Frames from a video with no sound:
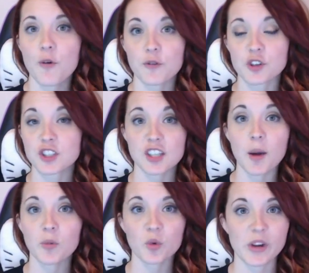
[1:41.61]
For
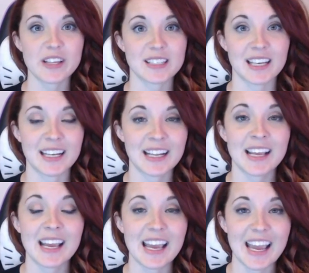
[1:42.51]
some reason,
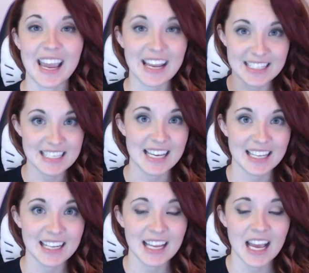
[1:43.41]
it did.